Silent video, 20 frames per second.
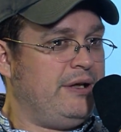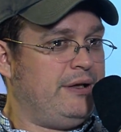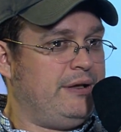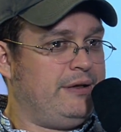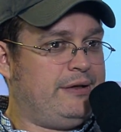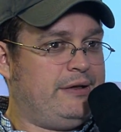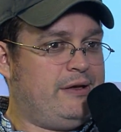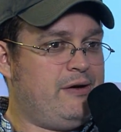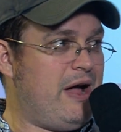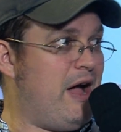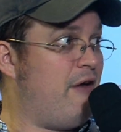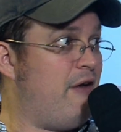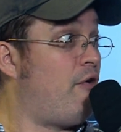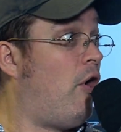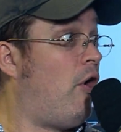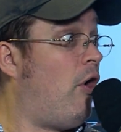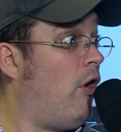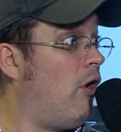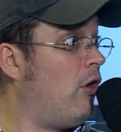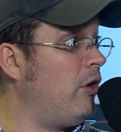you have
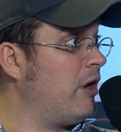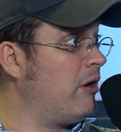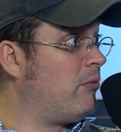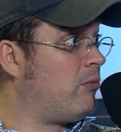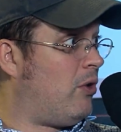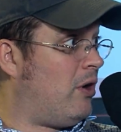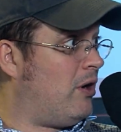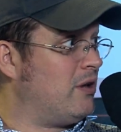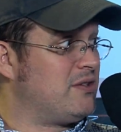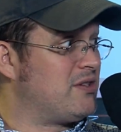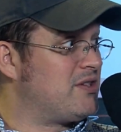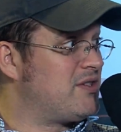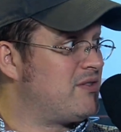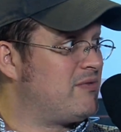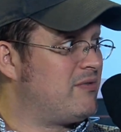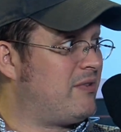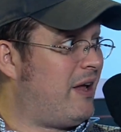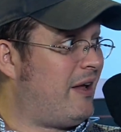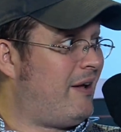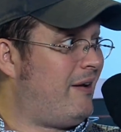all-in-ones
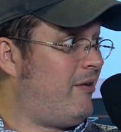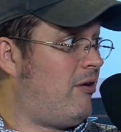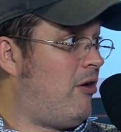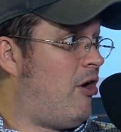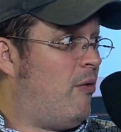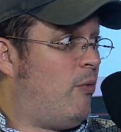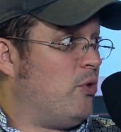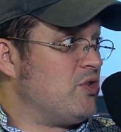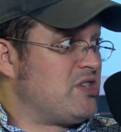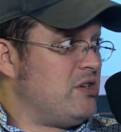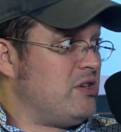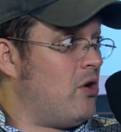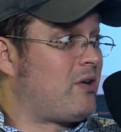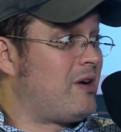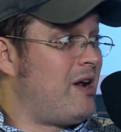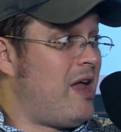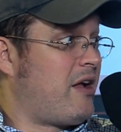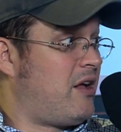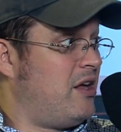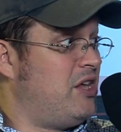that almost look
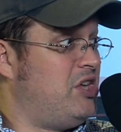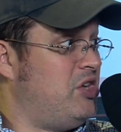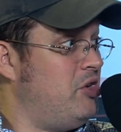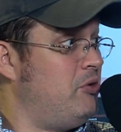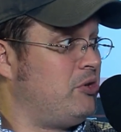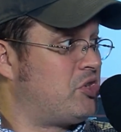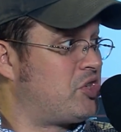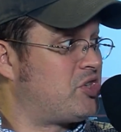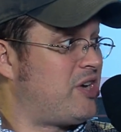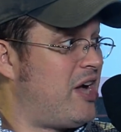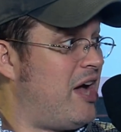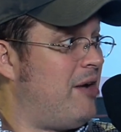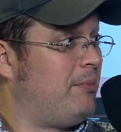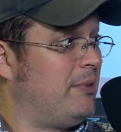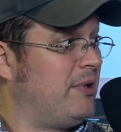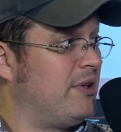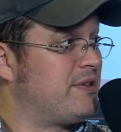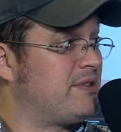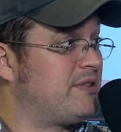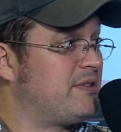like a huge tablet.
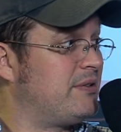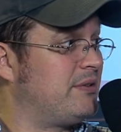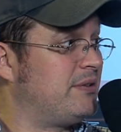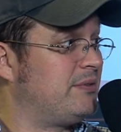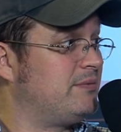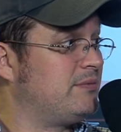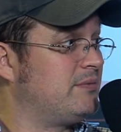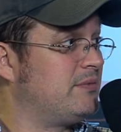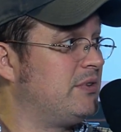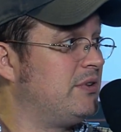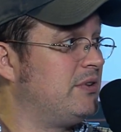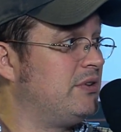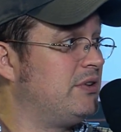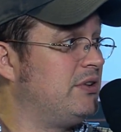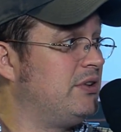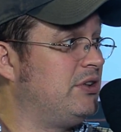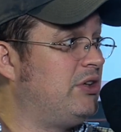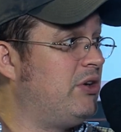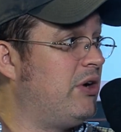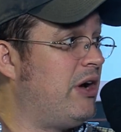You have portable
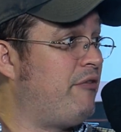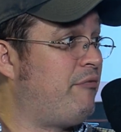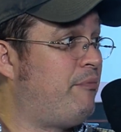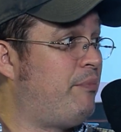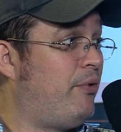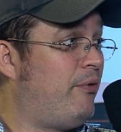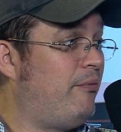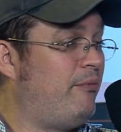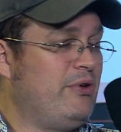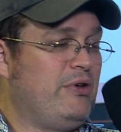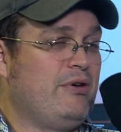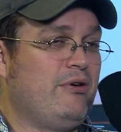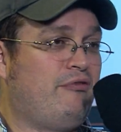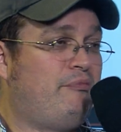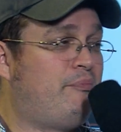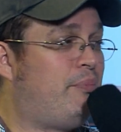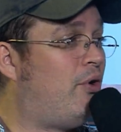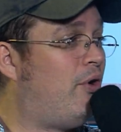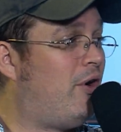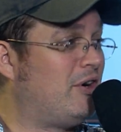all-in-ones. You have you
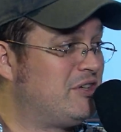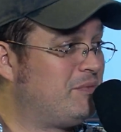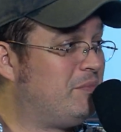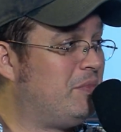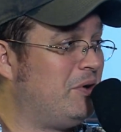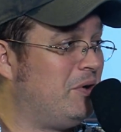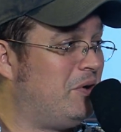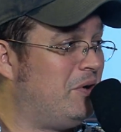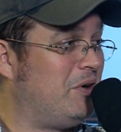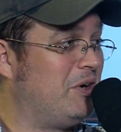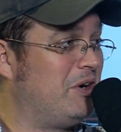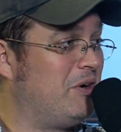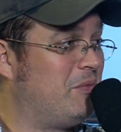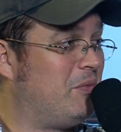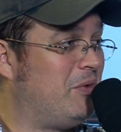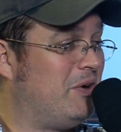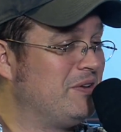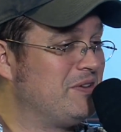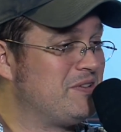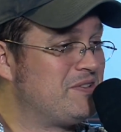have portable
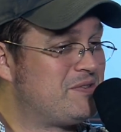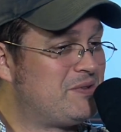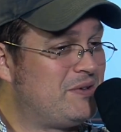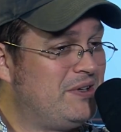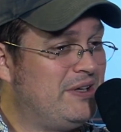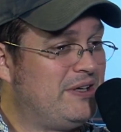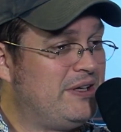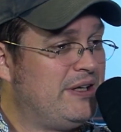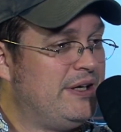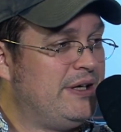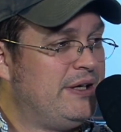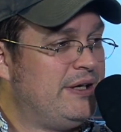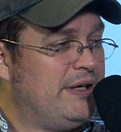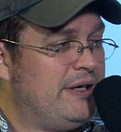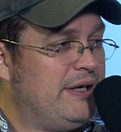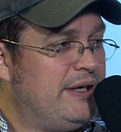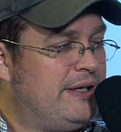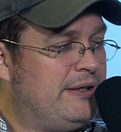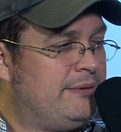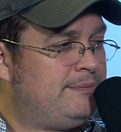all-in-ones, right? Yeah.
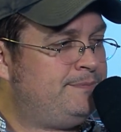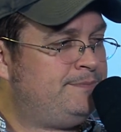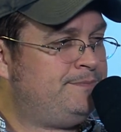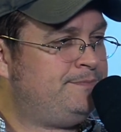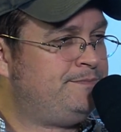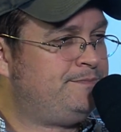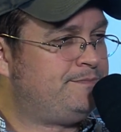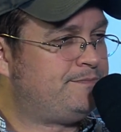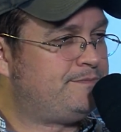Um,